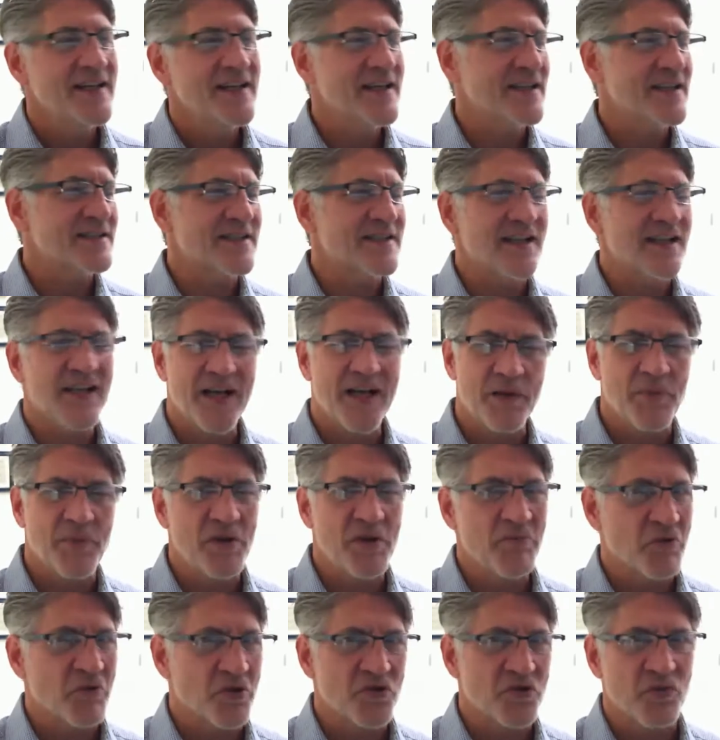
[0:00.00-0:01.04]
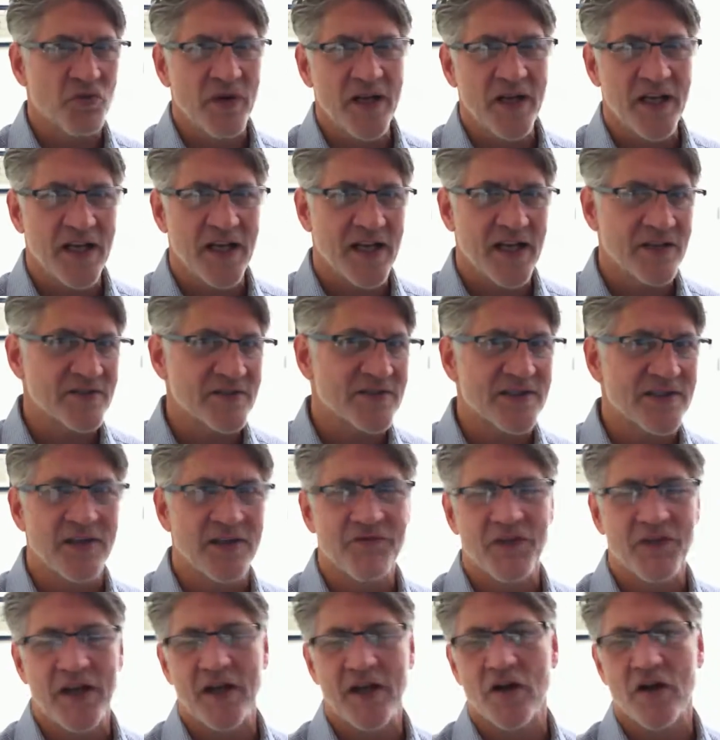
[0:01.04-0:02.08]
Yes, a lot of people are tweeting out
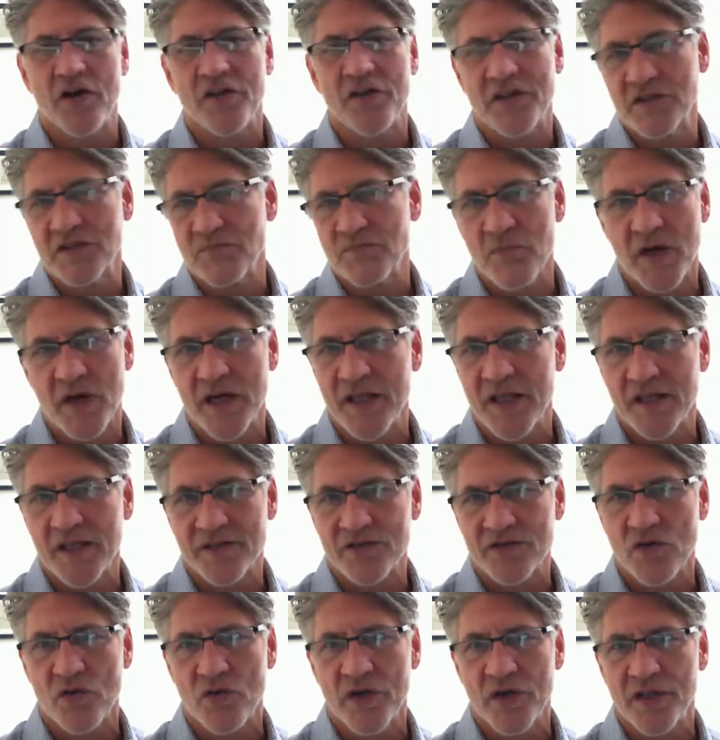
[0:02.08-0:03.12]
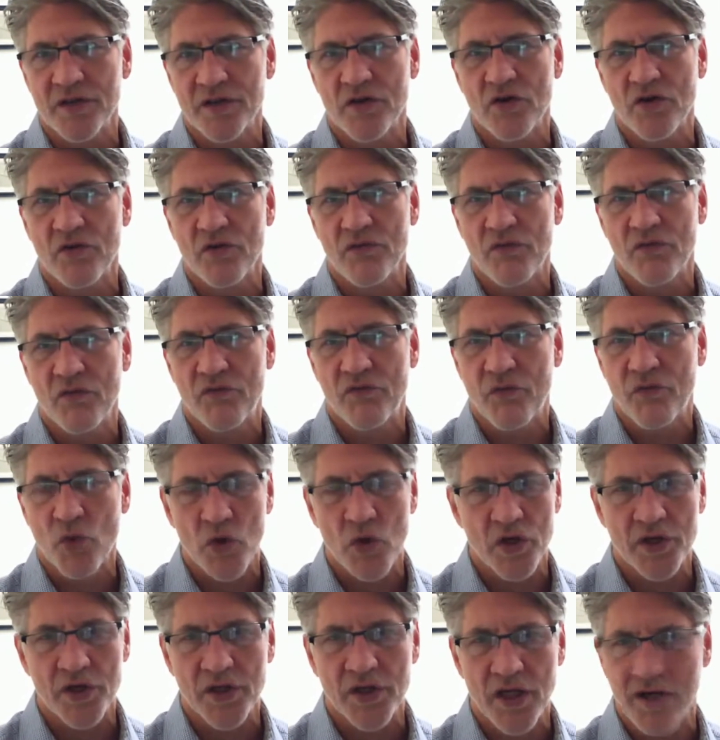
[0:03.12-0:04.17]
stuff like all this money is going to
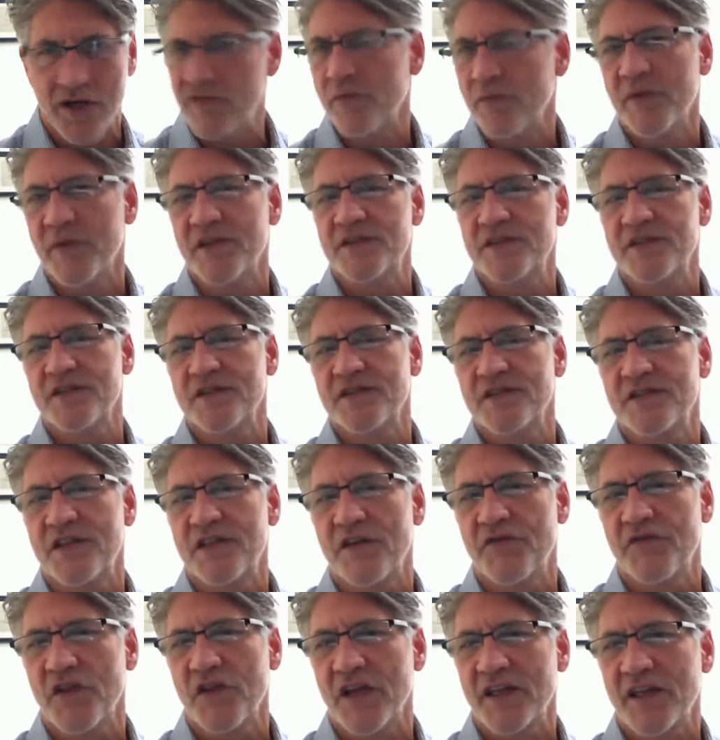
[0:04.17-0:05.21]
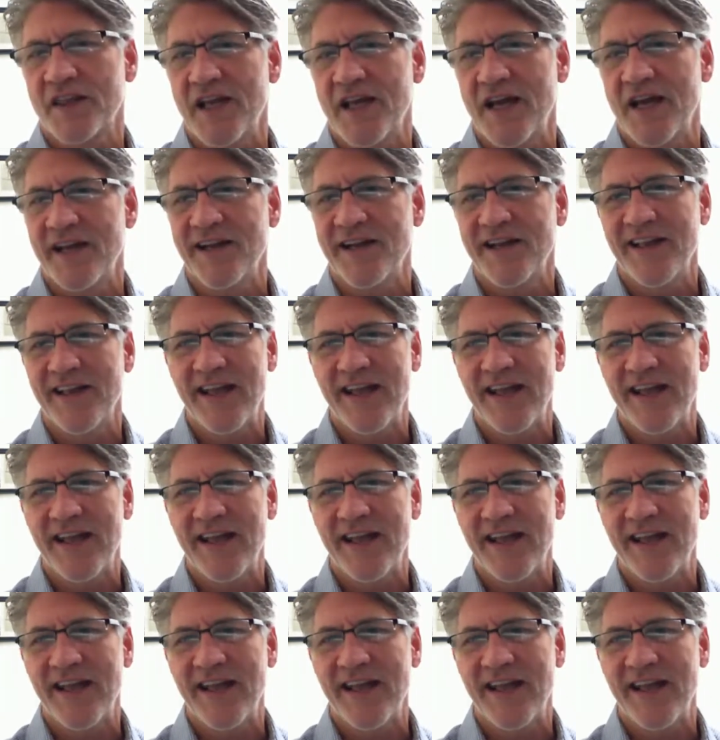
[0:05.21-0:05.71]
foreign governments and stuff like that.